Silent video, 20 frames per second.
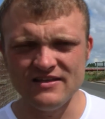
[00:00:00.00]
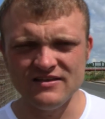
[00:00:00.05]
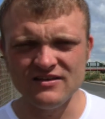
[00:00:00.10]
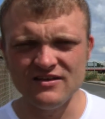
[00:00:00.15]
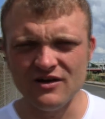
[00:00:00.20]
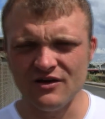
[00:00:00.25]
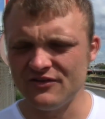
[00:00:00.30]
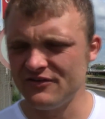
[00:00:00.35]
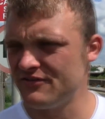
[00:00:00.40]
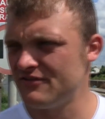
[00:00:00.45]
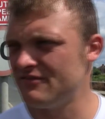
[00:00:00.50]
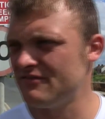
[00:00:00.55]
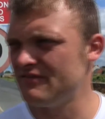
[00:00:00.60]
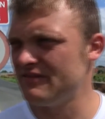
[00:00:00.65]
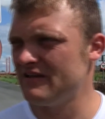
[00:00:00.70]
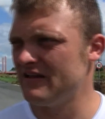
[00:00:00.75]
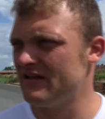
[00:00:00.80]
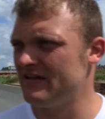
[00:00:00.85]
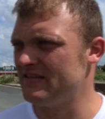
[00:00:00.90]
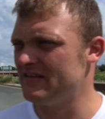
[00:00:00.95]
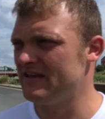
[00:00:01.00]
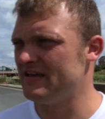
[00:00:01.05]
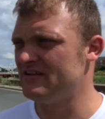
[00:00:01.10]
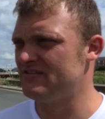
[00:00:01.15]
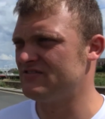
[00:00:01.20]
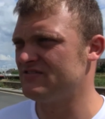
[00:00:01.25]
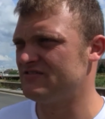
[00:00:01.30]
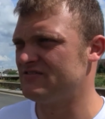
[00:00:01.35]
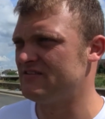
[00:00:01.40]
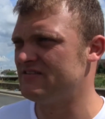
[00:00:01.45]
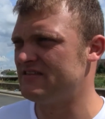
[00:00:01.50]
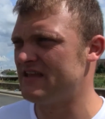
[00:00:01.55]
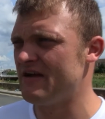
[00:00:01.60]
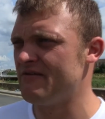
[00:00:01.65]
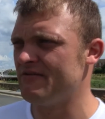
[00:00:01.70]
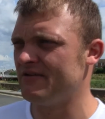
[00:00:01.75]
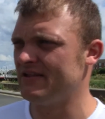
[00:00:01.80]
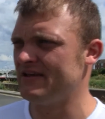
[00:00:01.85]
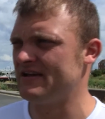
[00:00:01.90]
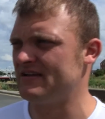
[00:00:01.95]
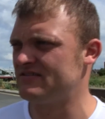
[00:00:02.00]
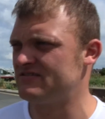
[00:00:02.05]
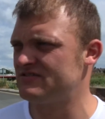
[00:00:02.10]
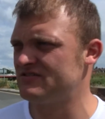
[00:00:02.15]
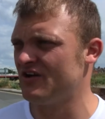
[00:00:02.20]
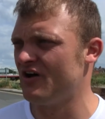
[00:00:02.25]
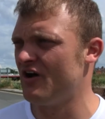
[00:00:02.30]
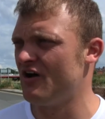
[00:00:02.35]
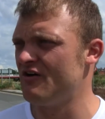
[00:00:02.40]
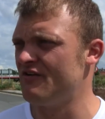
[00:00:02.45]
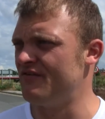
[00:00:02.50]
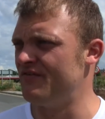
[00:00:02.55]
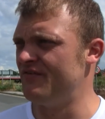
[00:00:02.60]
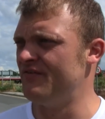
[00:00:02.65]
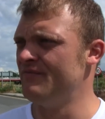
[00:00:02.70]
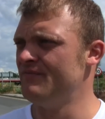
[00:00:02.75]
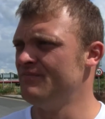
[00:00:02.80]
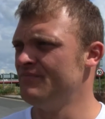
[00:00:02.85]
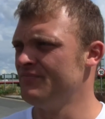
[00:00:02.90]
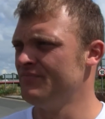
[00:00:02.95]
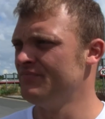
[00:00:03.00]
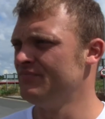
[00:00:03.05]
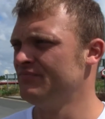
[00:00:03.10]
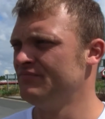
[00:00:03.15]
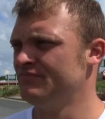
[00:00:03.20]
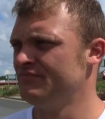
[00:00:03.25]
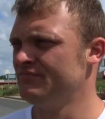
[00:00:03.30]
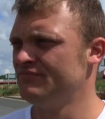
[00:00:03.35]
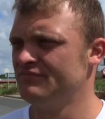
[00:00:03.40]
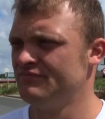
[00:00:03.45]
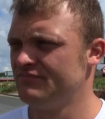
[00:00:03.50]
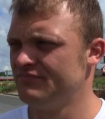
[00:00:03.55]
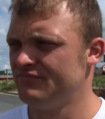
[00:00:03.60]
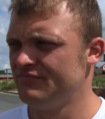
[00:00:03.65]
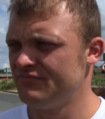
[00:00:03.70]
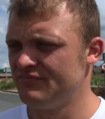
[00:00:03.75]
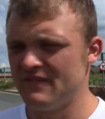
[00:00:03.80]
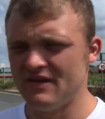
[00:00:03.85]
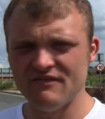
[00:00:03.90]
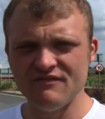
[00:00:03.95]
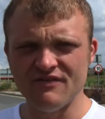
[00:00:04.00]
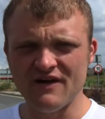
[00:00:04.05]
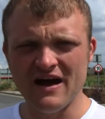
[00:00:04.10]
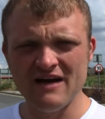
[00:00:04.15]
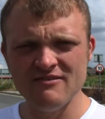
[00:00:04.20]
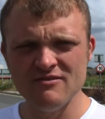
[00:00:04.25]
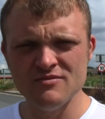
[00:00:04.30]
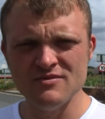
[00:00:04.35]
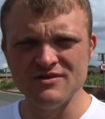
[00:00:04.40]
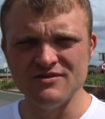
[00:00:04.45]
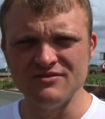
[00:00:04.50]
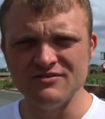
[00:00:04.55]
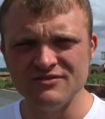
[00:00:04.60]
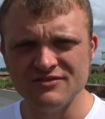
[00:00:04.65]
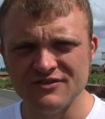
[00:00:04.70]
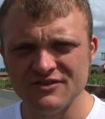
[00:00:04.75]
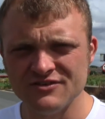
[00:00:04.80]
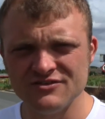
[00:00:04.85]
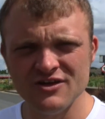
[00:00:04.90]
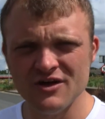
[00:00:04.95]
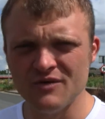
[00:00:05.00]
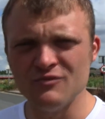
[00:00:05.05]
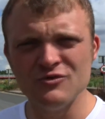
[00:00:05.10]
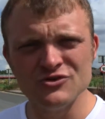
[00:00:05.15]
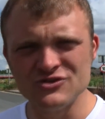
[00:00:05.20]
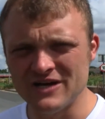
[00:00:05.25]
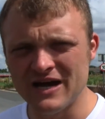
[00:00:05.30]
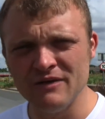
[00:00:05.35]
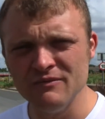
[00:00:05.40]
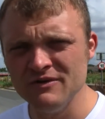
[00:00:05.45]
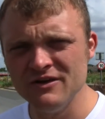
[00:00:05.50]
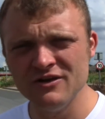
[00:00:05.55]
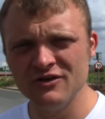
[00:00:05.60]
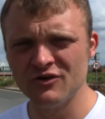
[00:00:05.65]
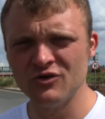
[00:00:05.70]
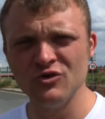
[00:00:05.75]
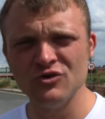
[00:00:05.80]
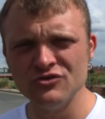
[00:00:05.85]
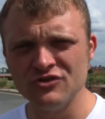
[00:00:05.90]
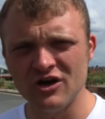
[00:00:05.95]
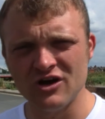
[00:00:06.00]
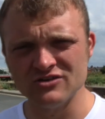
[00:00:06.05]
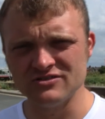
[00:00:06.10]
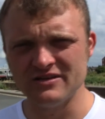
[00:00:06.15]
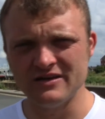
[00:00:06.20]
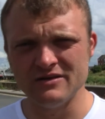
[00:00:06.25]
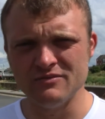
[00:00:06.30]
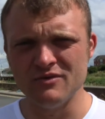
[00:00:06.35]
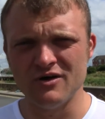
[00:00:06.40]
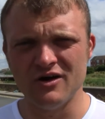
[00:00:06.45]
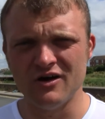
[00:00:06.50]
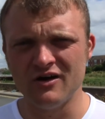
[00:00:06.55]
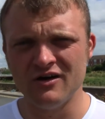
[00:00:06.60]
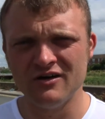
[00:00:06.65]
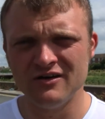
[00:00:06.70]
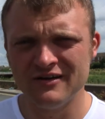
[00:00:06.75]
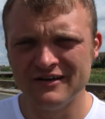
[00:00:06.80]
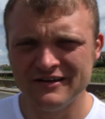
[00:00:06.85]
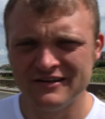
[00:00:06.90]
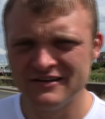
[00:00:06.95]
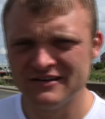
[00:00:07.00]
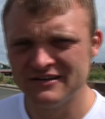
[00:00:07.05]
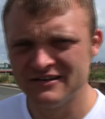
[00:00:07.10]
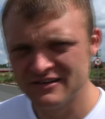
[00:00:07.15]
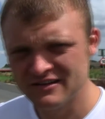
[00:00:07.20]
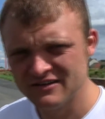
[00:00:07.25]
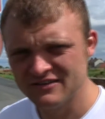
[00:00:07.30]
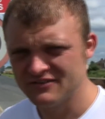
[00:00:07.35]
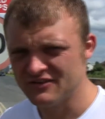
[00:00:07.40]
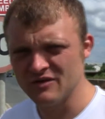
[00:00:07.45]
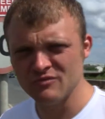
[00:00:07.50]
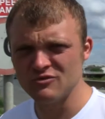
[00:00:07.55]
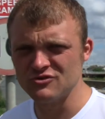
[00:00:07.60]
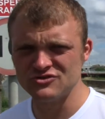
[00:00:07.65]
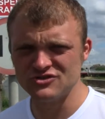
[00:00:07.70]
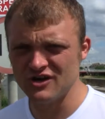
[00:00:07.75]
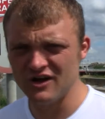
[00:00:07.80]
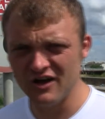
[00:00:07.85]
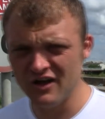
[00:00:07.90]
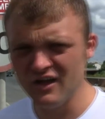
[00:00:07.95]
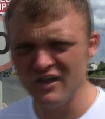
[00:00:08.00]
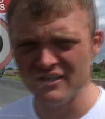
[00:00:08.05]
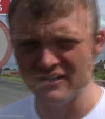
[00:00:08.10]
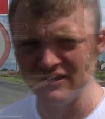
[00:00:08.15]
You know, and it's just a derelict sort of environment. There's not much happening at Goole Docks anymore. Not much at all.